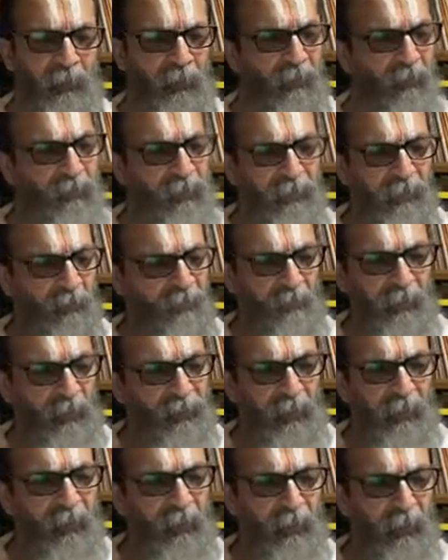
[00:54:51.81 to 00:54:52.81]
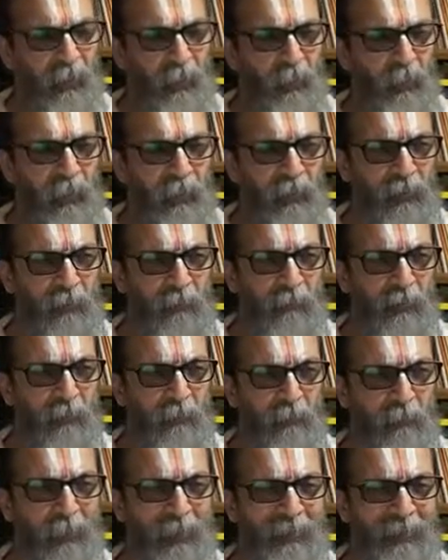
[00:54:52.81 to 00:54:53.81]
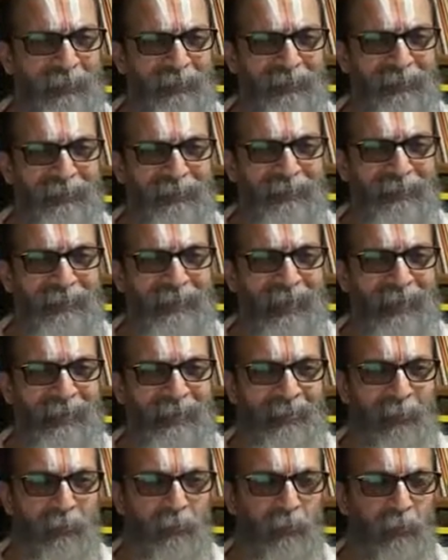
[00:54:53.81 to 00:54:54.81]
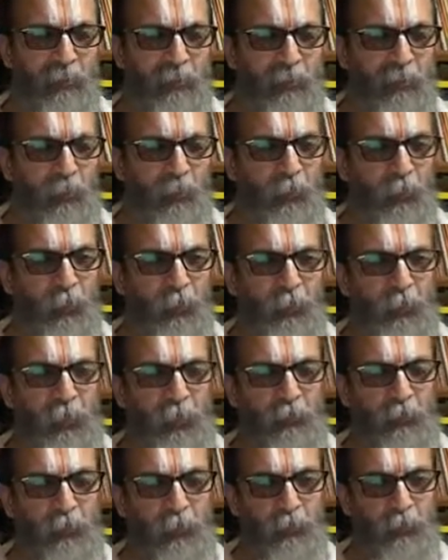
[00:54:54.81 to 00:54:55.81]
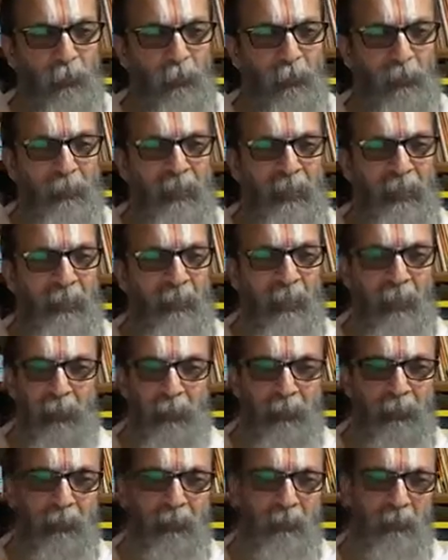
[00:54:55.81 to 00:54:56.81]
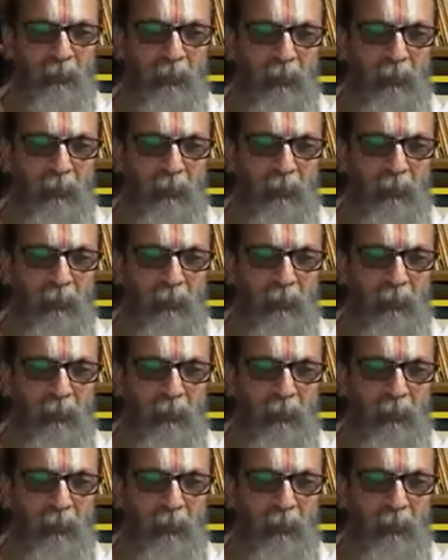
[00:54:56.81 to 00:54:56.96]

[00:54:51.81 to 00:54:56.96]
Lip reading: Culture, nothing is wrong with the culture, but it is dying. So we have to rekindle it.